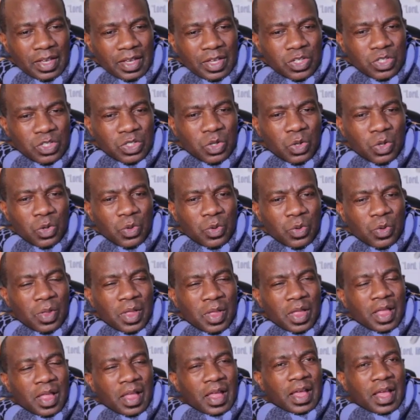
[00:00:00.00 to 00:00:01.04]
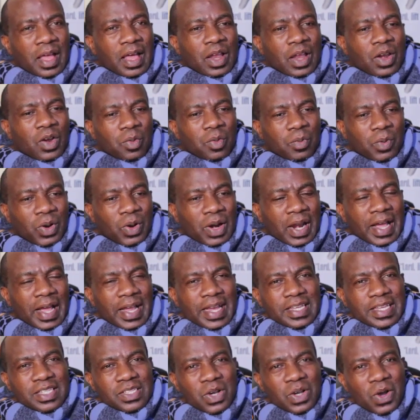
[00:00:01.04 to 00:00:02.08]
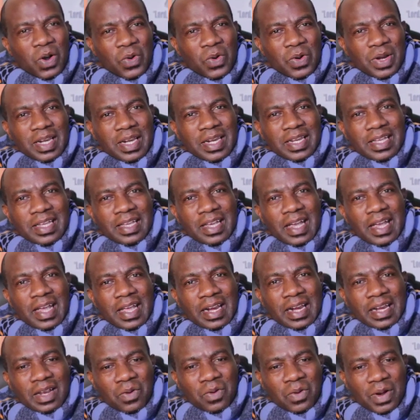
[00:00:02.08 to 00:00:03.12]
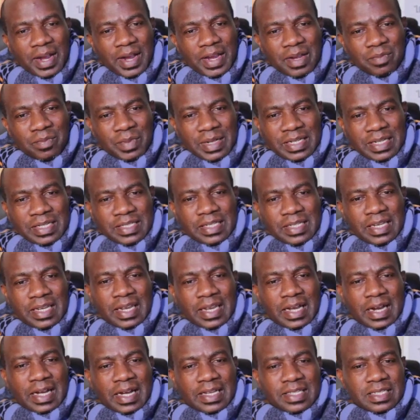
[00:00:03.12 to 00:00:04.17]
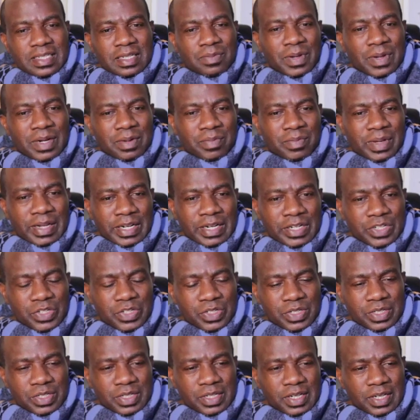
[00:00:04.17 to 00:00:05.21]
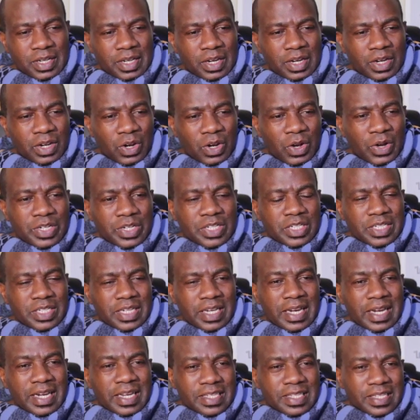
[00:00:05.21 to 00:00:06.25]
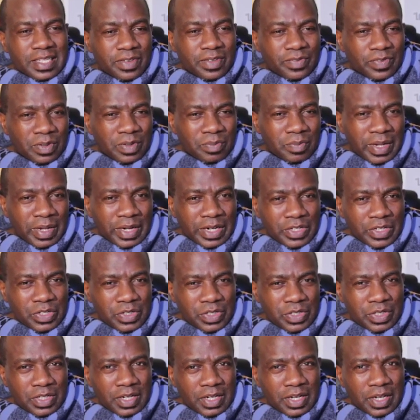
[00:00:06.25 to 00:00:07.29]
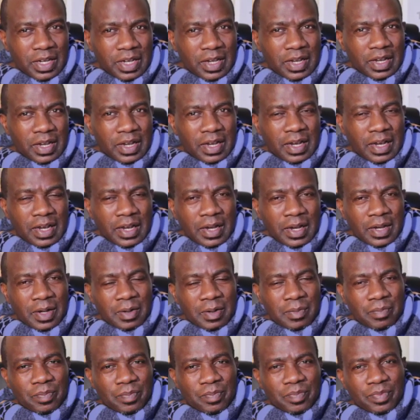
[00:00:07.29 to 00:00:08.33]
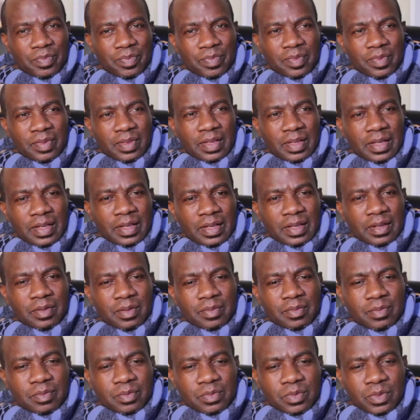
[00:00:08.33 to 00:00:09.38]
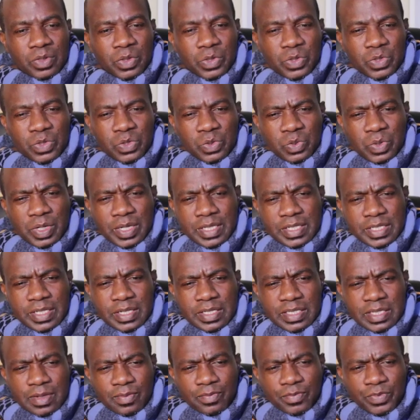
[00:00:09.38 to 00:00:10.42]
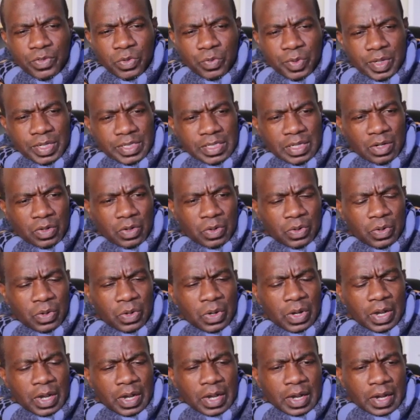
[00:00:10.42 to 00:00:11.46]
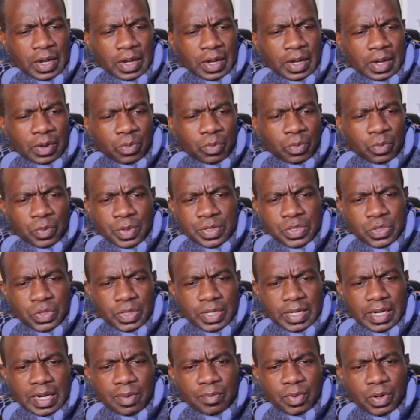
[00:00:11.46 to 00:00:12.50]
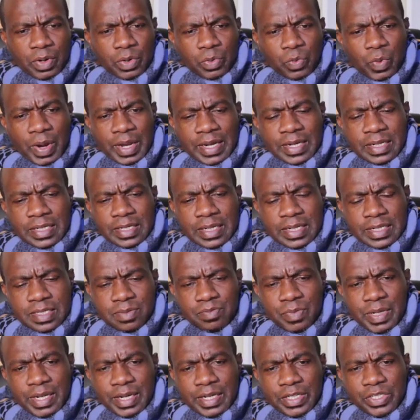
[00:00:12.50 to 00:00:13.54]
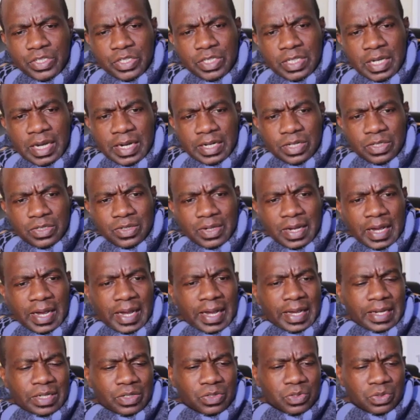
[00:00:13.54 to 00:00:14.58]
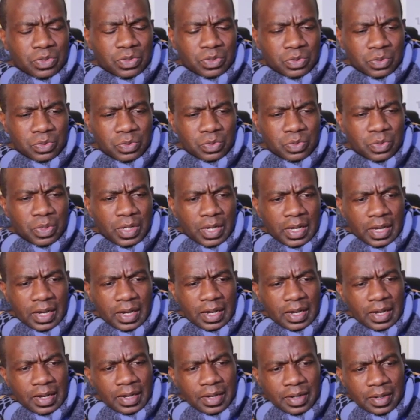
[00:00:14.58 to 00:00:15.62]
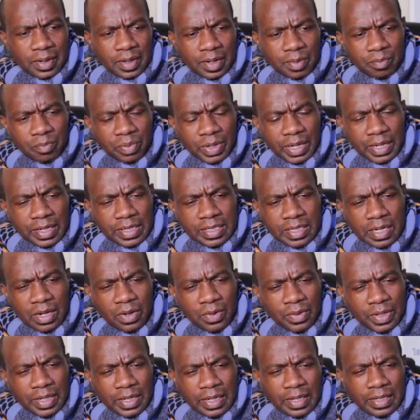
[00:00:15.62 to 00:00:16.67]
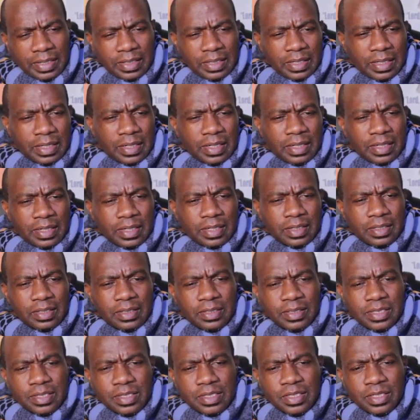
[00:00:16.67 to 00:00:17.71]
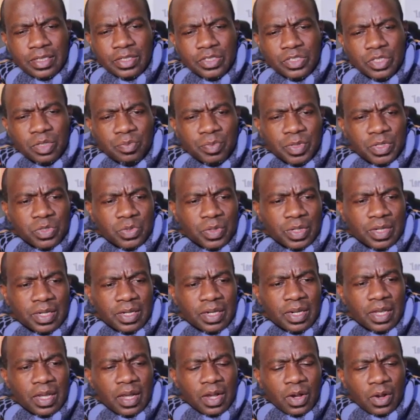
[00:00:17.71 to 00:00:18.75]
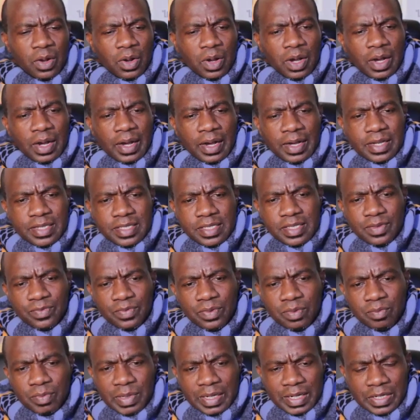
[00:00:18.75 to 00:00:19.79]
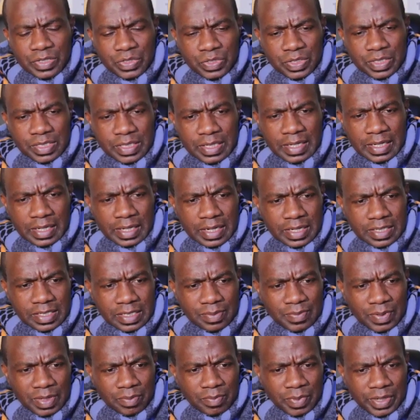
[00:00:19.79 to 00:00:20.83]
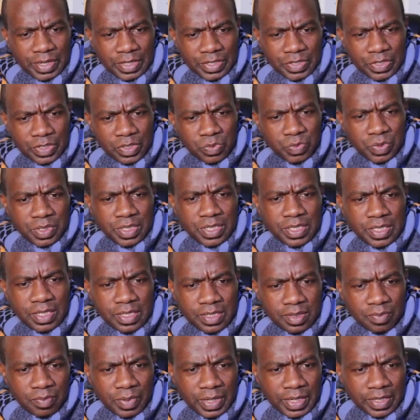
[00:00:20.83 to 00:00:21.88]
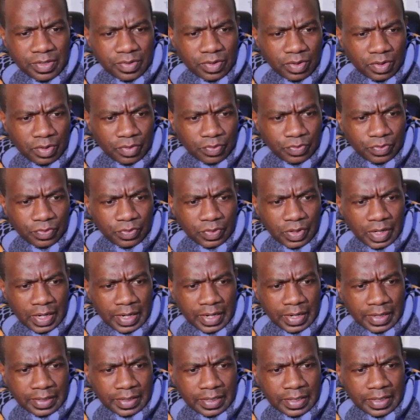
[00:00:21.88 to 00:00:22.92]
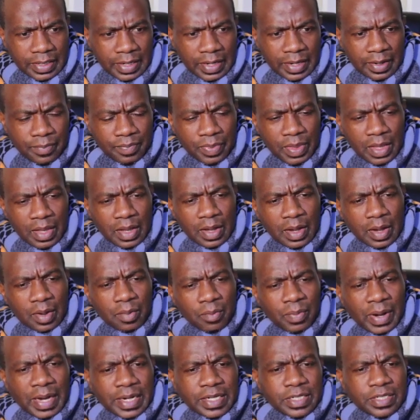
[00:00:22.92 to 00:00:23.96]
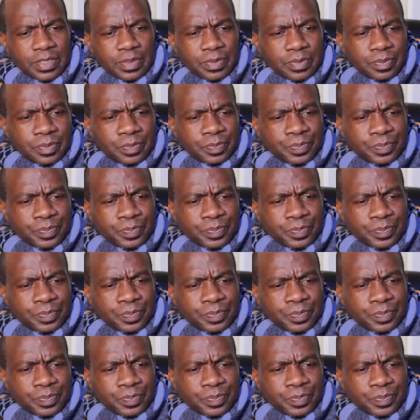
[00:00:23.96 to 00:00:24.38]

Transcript: So Lobola is only a requirement in a customary marriage, not in a civil marriage. Those who listened some few weeks ago, we were talking about when does marriage start. So I had to do a breakdown and a distinction between civil marriages and customary marriages, which is a debate of another day. But